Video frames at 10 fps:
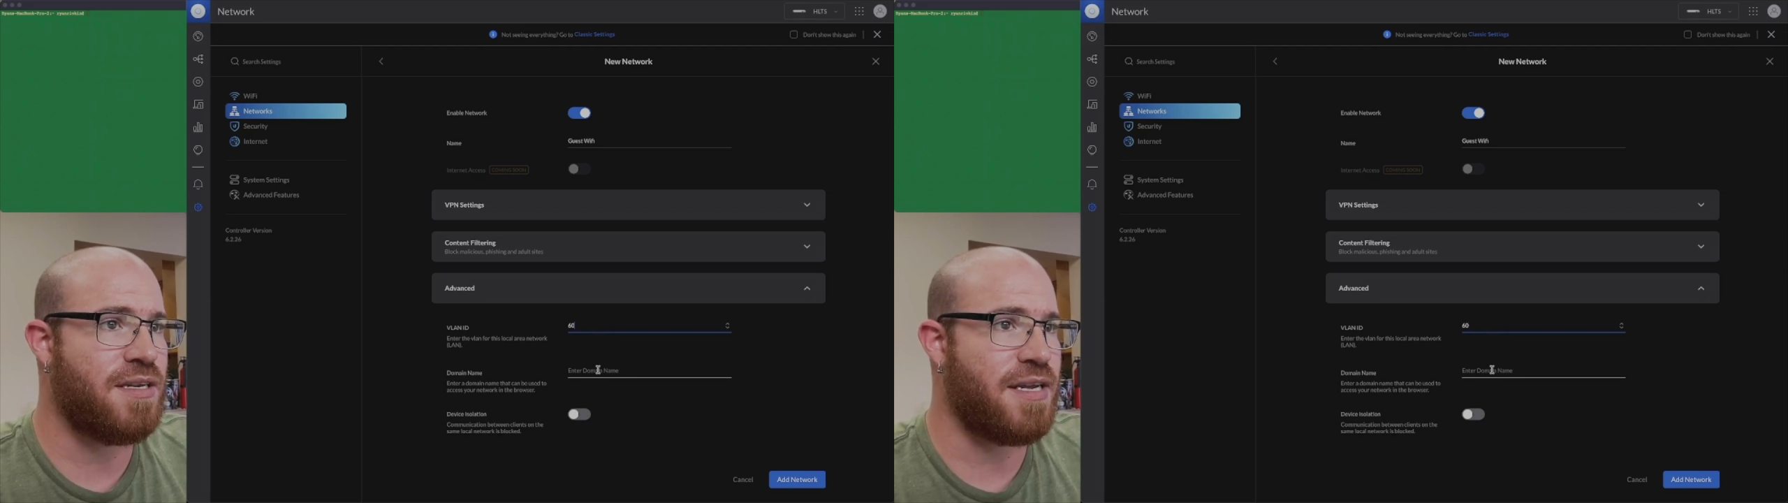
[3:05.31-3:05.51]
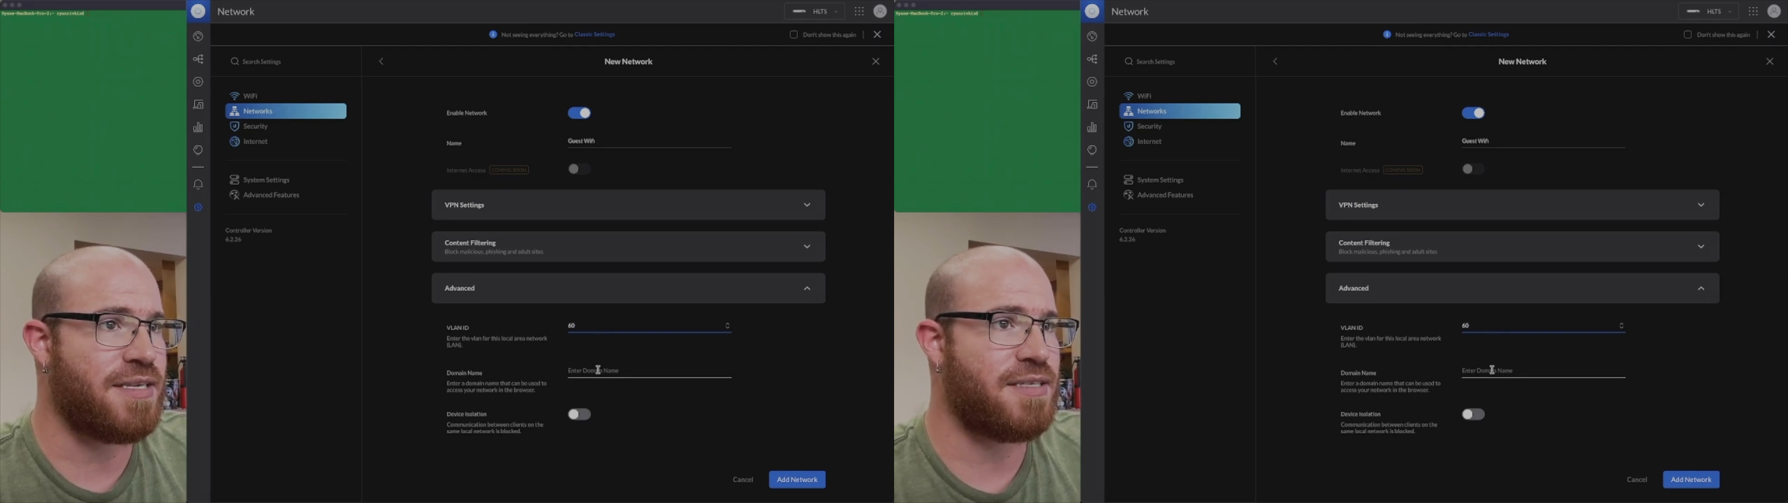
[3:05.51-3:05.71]

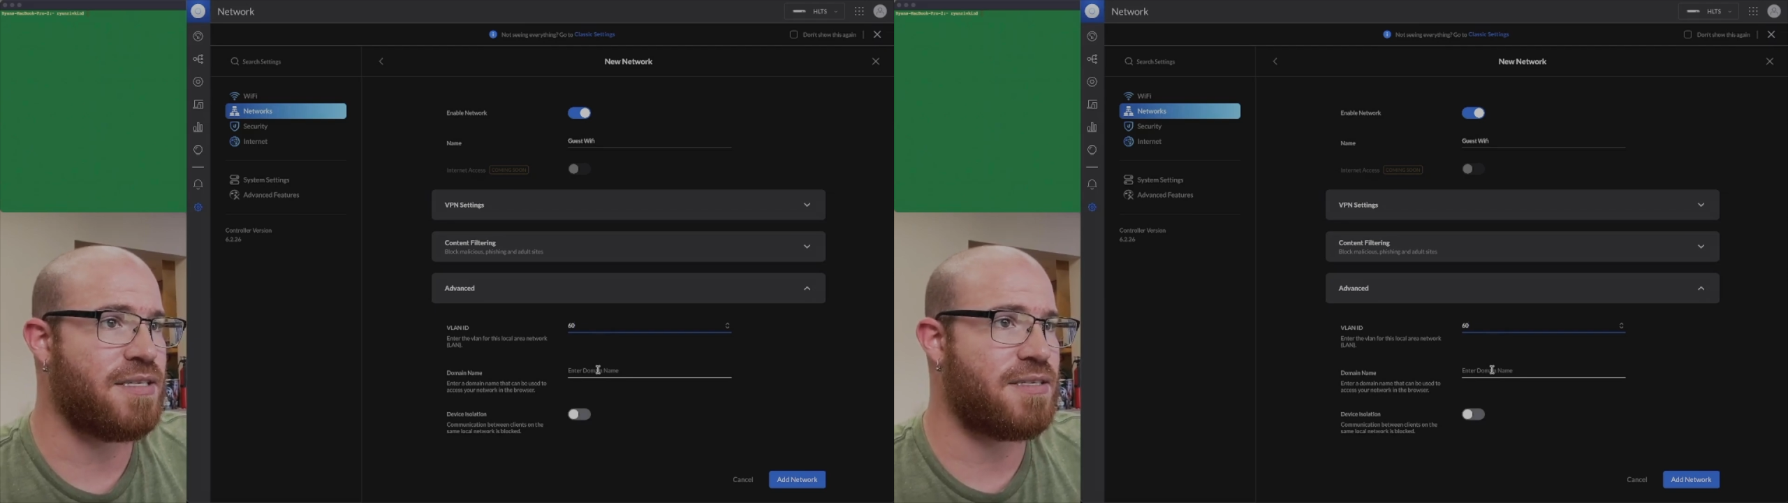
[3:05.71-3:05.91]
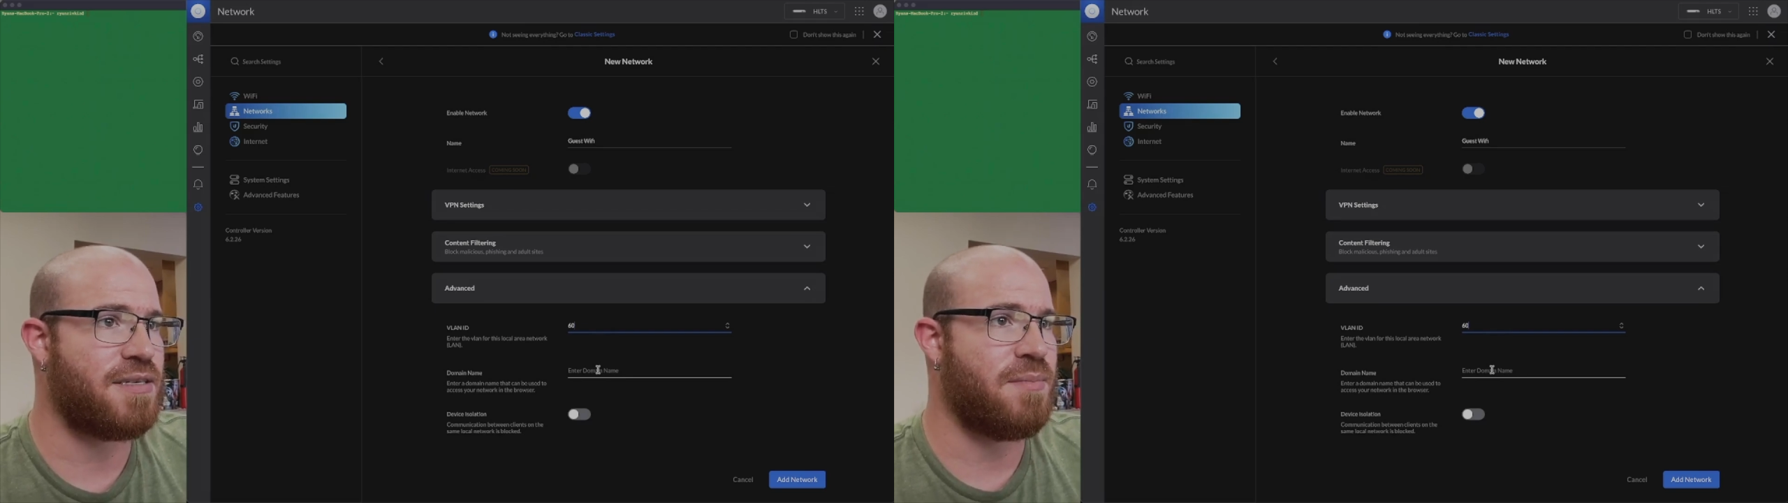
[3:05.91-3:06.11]

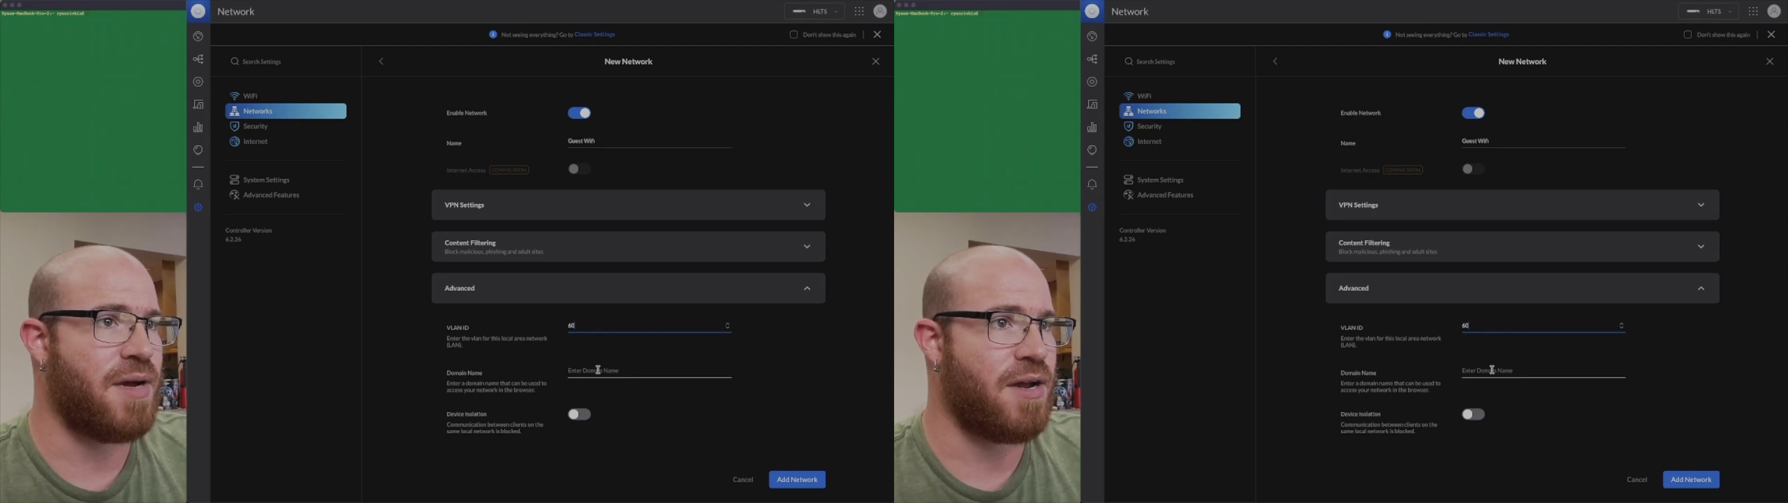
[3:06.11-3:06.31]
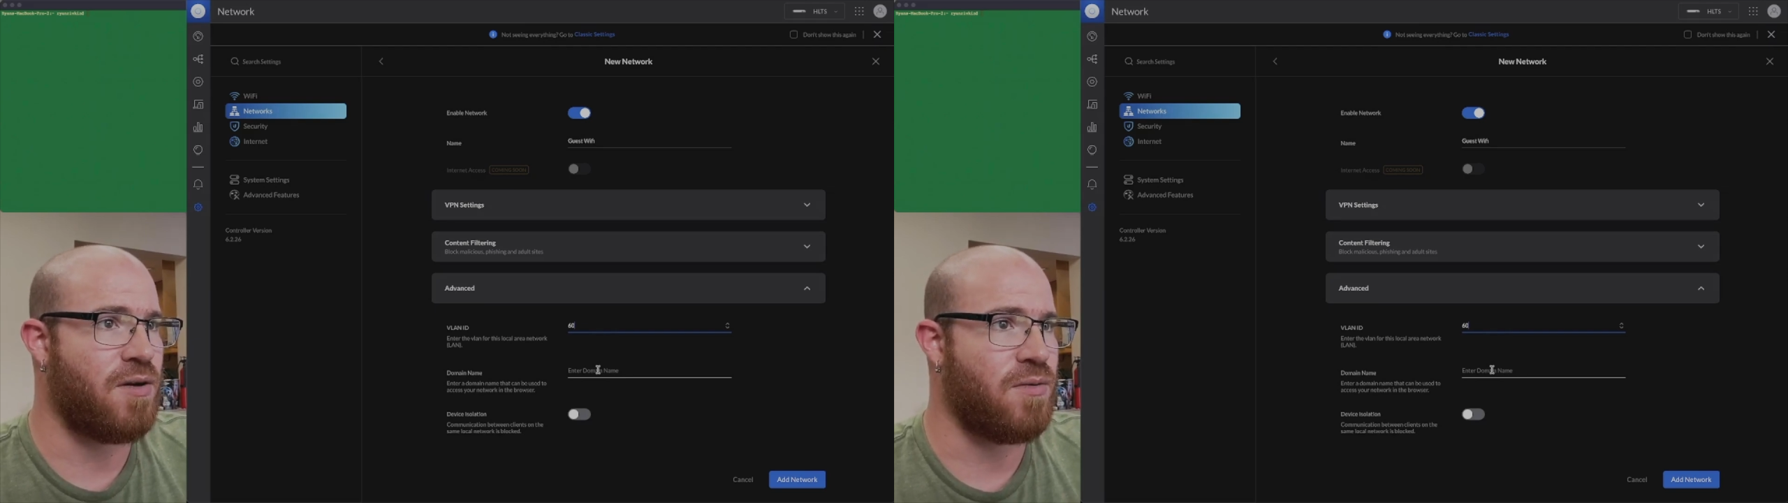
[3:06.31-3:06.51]
exists at
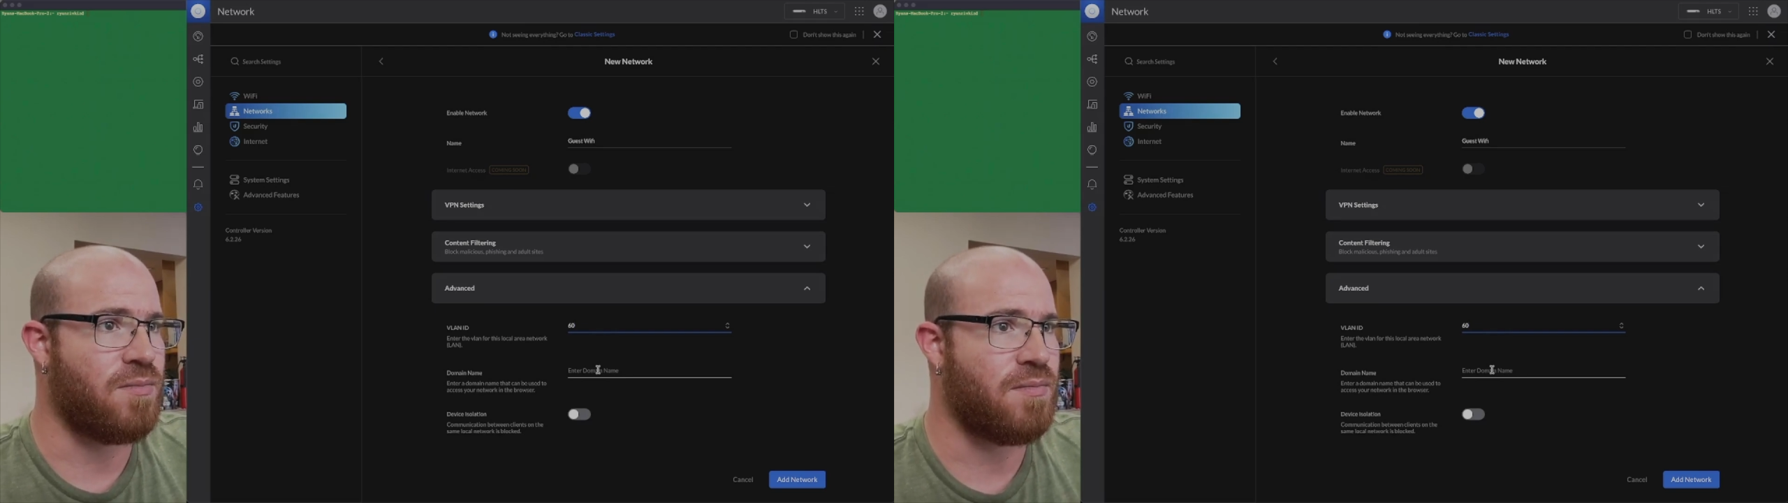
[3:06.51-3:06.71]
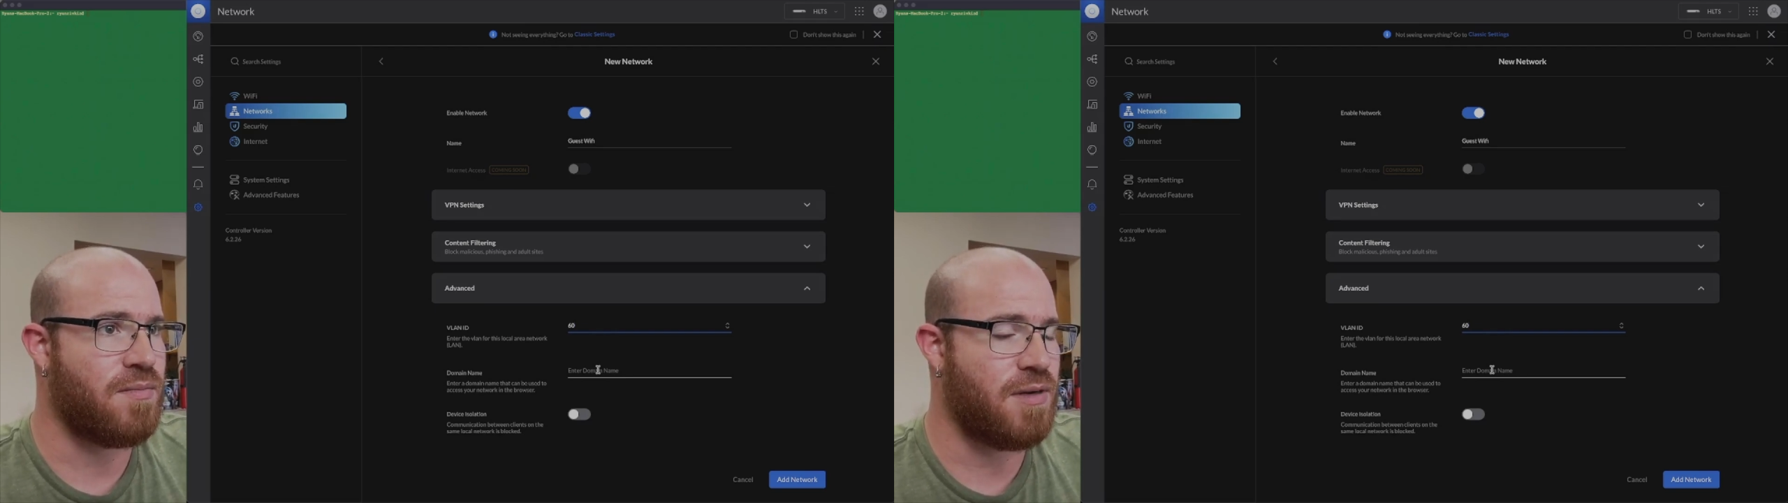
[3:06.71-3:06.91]
my
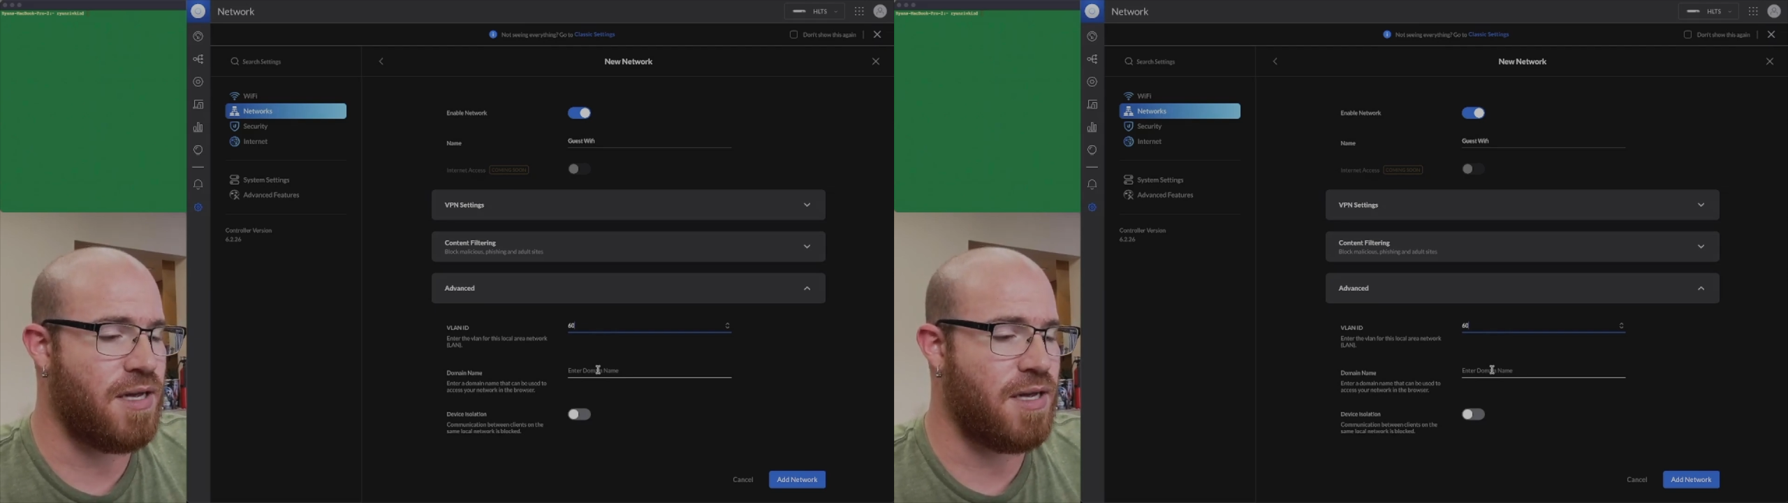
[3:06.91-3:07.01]
home